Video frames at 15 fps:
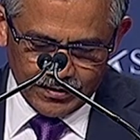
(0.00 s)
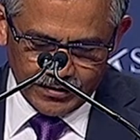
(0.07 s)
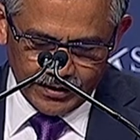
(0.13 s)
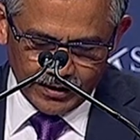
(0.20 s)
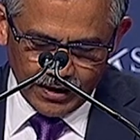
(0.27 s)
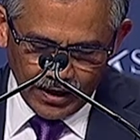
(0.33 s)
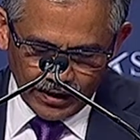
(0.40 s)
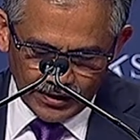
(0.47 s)

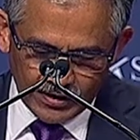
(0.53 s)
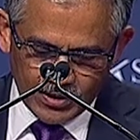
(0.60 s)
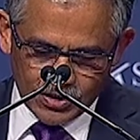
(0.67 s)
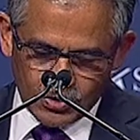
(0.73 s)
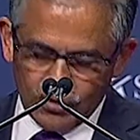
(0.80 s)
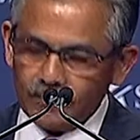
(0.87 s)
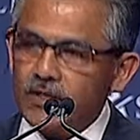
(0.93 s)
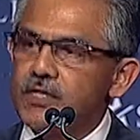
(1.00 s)

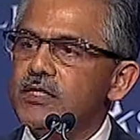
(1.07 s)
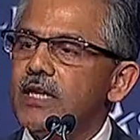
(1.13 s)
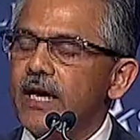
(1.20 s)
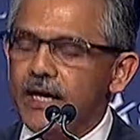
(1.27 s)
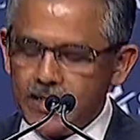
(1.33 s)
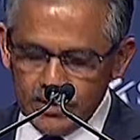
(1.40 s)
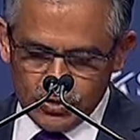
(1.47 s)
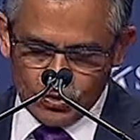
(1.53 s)
Regardless of the
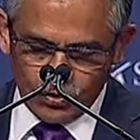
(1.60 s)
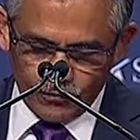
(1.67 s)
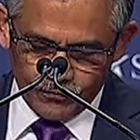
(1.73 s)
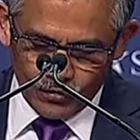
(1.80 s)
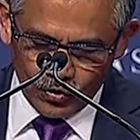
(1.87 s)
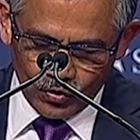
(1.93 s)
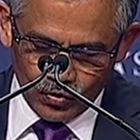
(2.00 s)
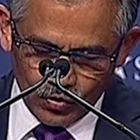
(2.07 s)
size of
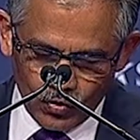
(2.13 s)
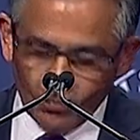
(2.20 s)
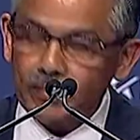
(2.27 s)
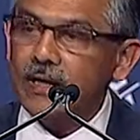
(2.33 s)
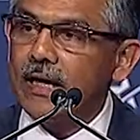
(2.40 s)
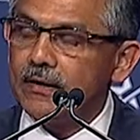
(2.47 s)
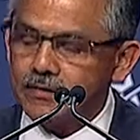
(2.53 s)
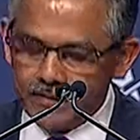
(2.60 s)
your home
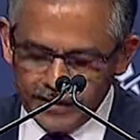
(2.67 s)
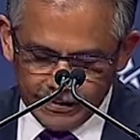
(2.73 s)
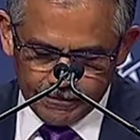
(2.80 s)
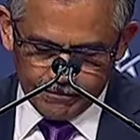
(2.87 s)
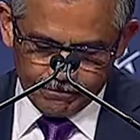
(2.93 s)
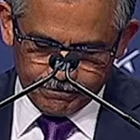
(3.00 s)
country,